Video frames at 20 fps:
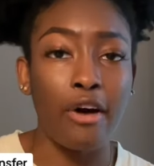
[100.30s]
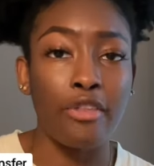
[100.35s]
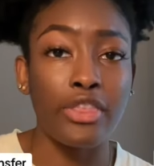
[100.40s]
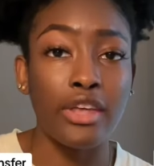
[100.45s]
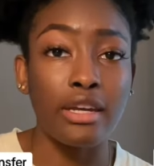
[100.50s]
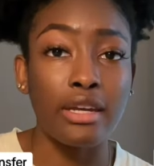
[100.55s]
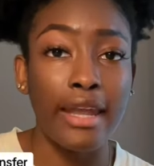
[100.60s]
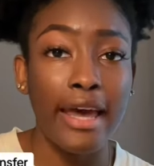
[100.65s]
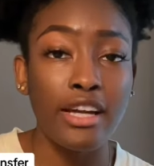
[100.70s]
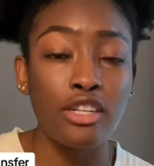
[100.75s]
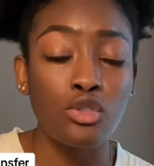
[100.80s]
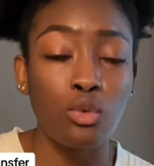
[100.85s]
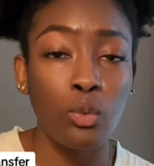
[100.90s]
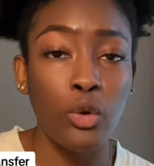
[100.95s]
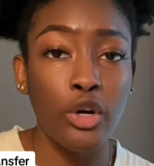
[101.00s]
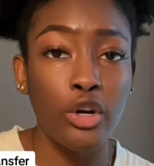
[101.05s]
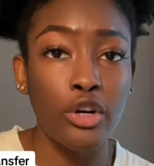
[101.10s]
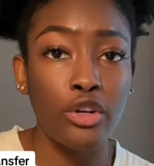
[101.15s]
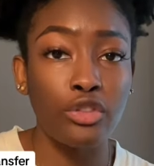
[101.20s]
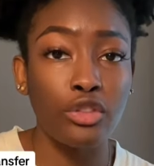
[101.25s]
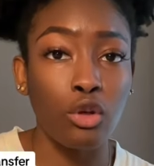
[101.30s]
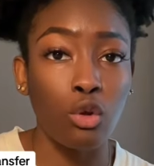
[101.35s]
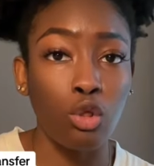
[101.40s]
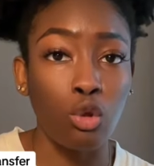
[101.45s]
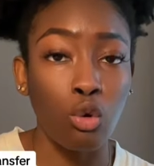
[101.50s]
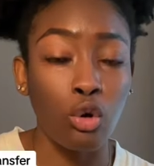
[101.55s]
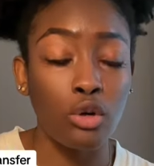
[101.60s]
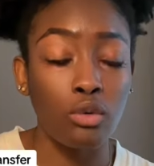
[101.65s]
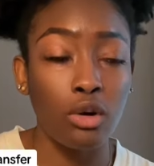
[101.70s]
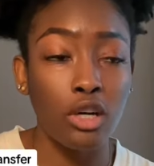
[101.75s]
the next word the
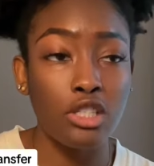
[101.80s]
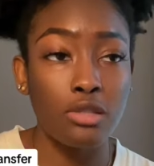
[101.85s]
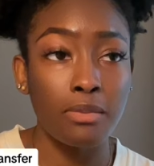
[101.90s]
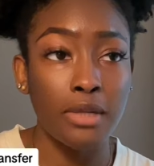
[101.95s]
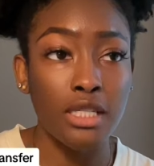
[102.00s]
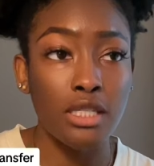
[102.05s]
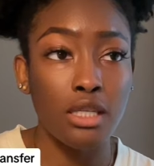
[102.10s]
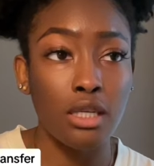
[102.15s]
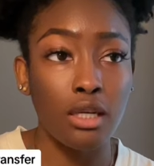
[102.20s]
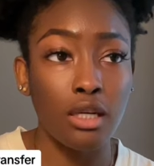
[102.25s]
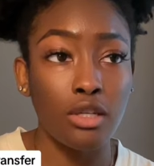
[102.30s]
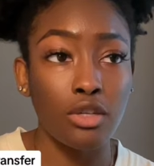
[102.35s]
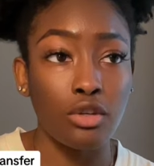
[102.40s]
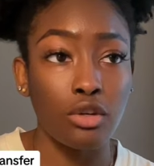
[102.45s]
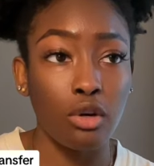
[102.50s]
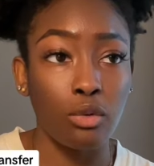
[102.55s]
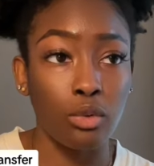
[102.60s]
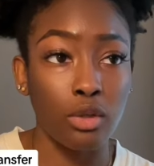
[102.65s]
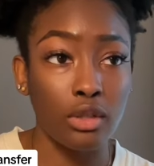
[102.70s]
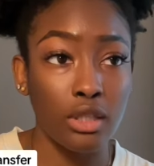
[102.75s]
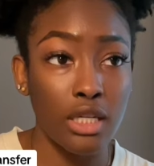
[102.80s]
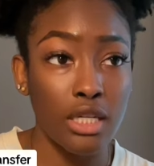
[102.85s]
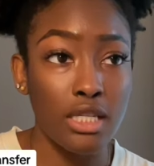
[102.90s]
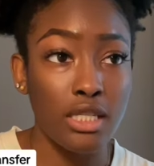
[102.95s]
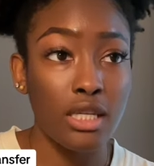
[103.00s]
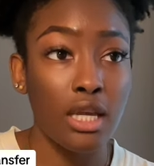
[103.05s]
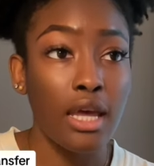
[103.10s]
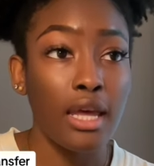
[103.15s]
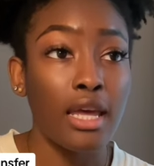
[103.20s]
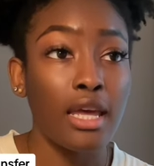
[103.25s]
Lord wants me to, you know,
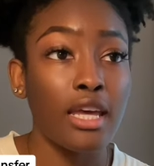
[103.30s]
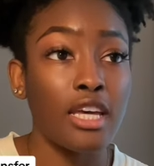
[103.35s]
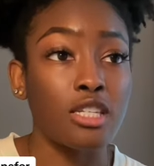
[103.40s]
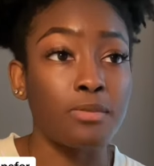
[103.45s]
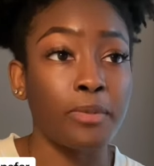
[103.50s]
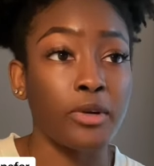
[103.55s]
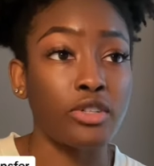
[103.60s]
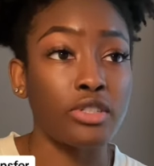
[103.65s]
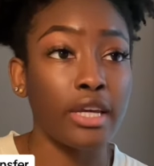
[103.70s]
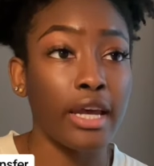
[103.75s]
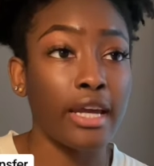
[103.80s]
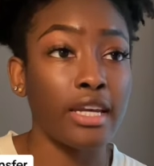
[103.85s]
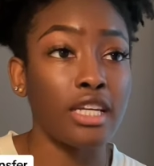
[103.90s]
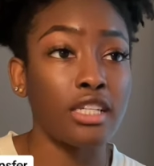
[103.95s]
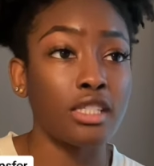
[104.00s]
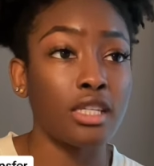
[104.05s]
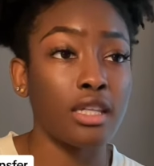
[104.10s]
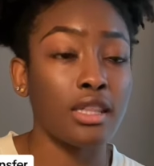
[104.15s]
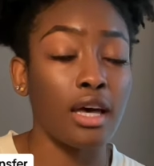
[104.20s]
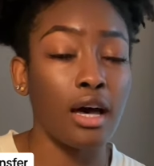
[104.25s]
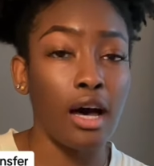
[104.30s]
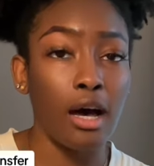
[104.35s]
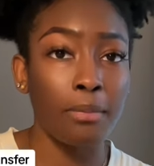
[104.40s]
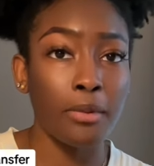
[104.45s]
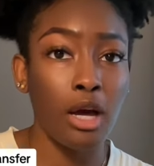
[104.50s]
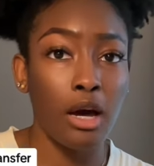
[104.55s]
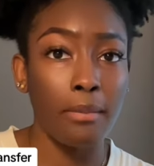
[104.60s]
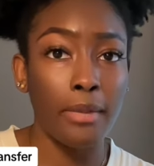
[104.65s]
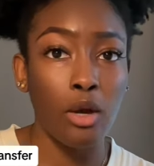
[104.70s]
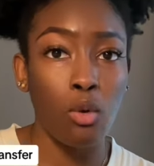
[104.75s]
release is pertaining to the
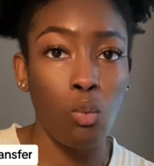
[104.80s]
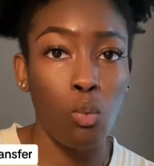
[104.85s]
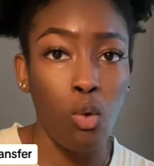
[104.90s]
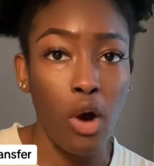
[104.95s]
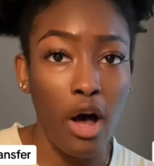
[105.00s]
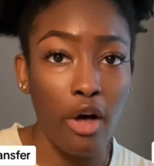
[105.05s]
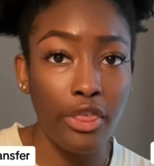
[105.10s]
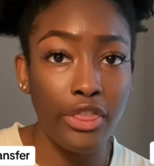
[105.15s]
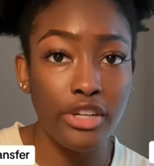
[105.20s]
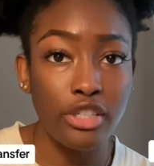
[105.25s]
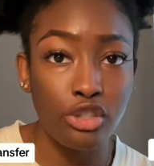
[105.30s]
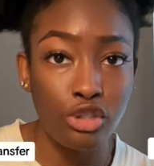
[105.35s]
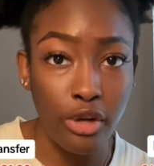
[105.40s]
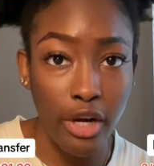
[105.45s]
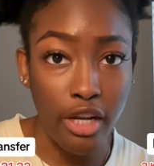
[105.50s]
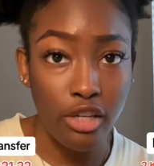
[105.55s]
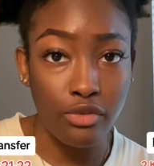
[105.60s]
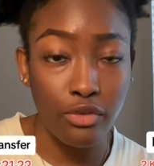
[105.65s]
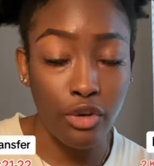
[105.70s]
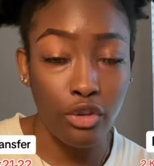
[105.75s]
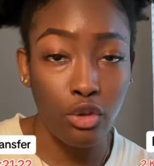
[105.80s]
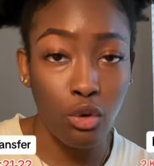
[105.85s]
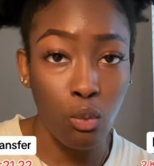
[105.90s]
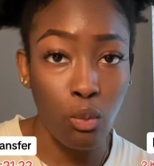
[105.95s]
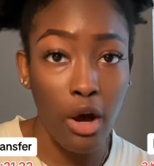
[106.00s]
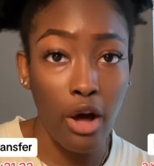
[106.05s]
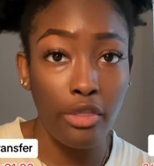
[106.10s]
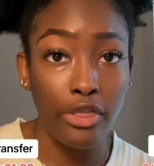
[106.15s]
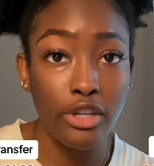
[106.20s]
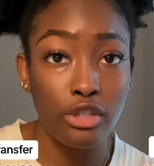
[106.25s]
upcoming wealth transfer, the
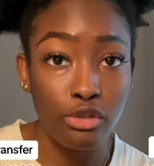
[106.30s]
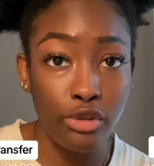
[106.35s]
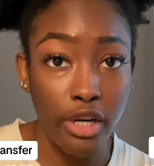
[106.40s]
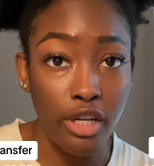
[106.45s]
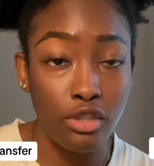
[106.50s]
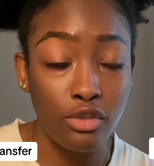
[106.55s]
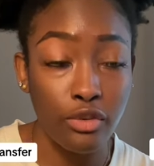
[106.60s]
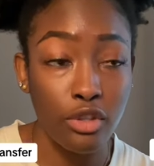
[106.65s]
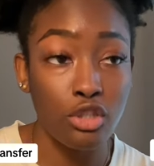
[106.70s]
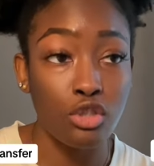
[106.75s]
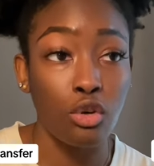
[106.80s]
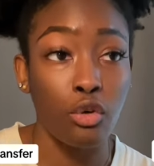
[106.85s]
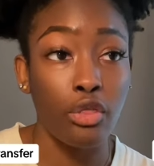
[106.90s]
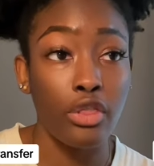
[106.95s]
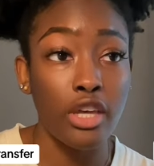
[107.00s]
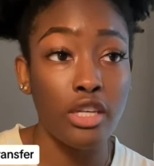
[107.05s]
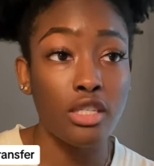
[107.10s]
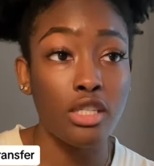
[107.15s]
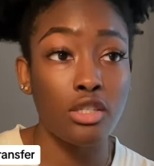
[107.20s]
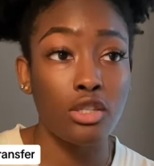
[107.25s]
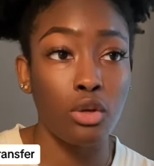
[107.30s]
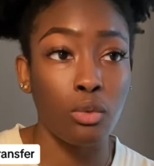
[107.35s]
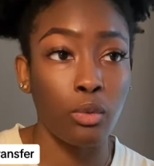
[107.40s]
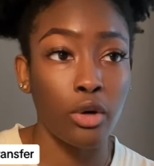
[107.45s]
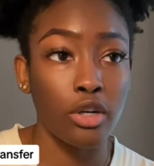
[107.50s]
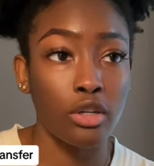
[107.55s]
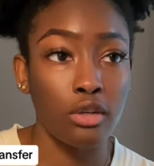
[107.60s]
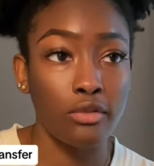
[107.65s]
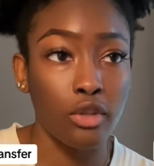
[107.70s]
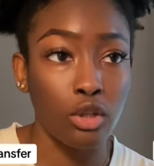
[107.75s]
wealth transfer. So this is the
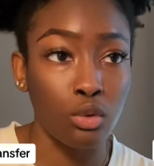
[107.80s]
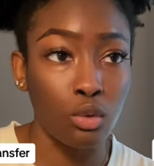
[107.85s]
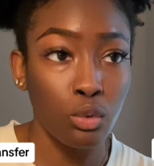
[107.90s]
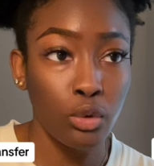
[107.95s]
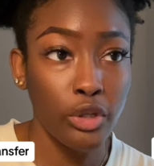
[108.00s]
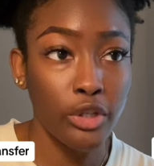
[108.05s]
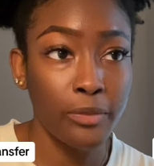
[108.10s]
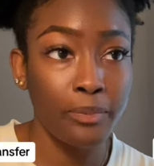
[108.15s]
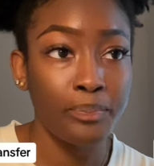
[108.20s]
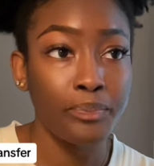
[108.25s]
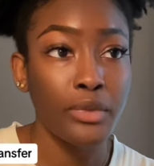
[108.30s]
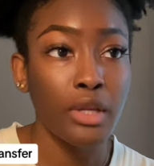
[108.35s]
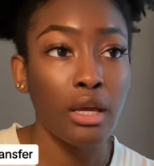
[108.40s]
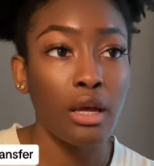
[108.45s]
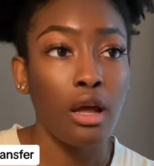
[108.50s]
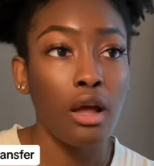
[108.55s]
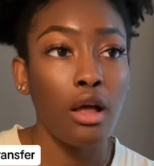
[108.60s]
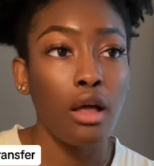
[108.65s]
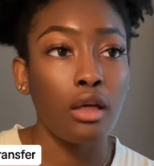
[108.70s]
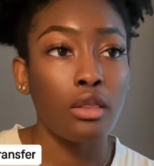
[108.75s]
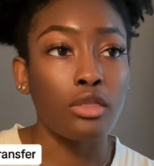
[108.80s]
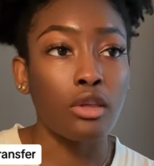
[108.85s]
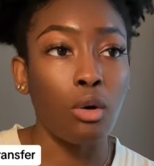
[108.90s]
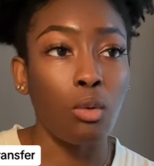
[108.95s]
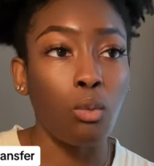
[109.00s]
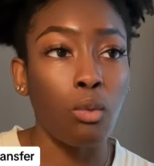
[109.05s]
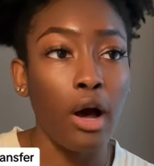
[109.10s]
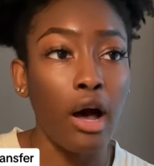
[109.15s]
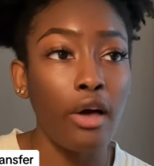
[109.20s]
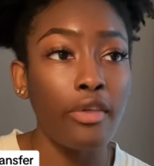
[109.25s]
word of the Lord. The
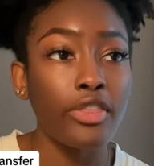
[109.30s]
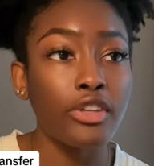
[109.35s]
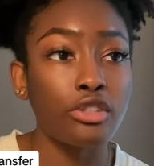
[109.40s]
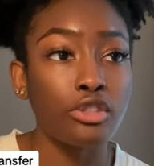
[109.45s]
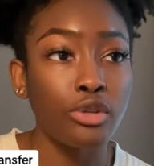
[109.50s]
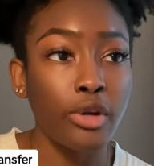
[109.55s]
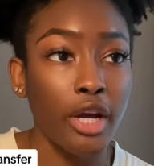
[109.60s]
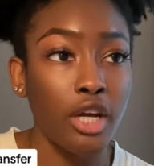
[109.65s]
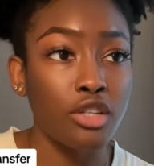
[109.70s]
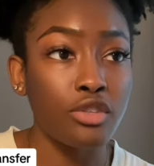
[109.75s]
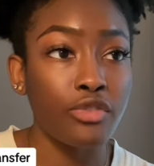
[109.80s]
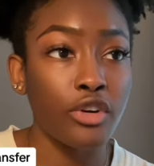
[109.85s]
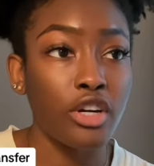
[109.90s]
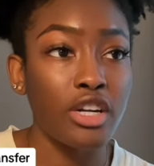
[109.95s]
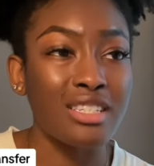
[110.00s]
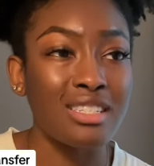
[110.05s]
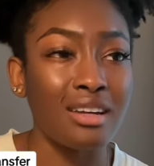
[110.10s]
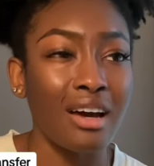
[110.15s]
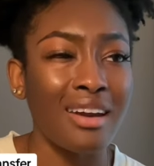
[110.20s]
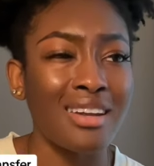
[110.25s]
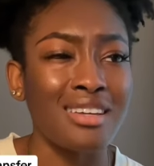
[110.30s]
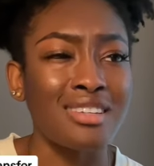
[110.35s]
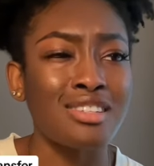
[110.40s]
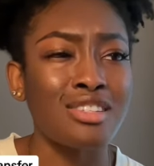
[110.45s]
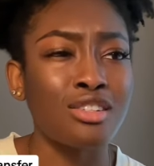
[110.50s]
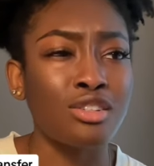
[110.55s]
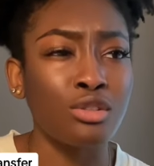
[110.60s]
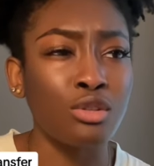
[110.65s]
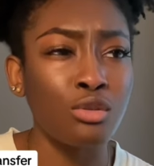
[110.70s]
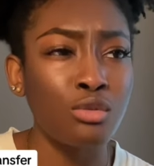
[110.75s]
wealth transfer is not
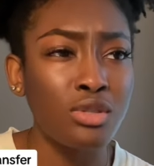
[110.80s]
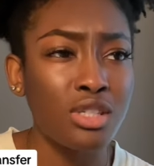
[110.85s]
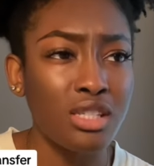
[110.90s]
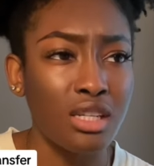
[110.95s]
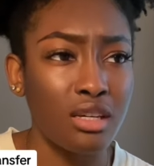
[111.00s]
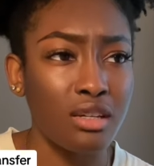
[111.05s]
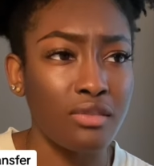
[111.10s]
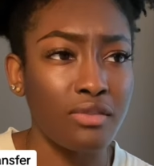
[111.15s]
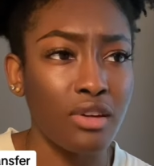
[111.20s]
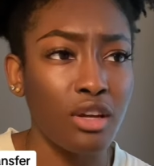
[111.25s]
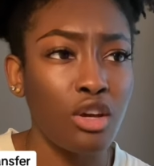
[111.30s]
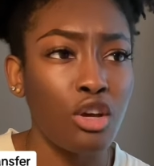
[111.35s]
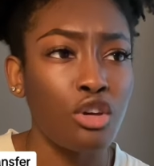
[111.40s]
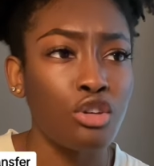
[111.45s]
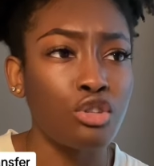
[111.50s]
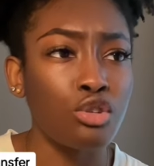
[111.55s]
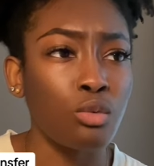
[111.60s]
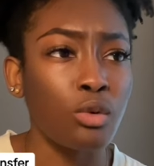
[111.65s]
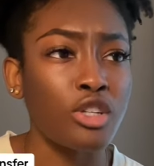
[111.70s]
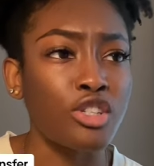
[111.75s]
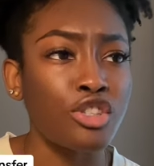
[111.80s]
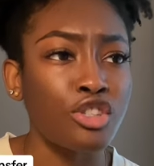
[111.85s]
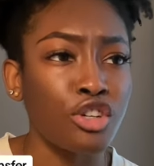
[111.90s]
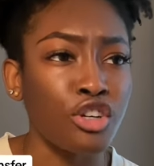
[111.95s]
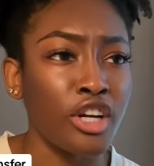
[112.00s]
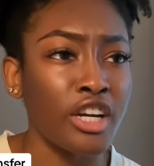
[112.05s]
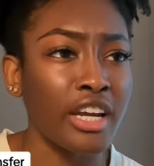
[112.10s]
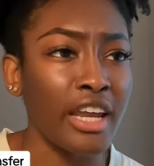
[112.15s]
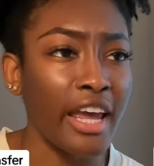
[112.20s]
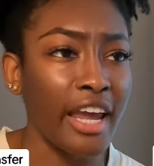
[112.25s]
exclusive to a
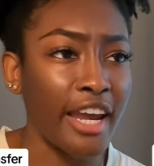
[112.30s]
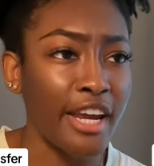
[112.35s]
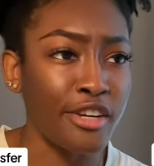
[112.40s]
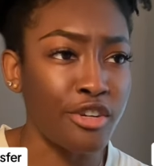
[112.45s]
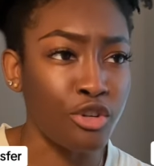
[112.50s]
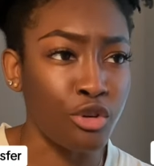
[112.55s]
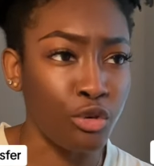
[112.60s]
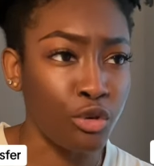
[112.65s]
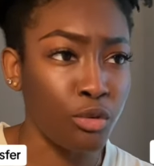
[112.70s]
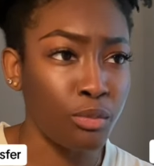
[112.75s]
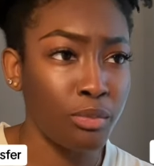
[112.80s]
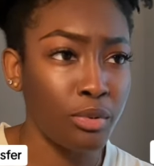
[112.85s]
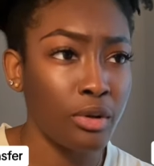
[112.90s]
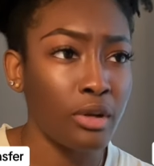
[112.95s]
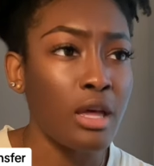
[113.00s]
certain age group.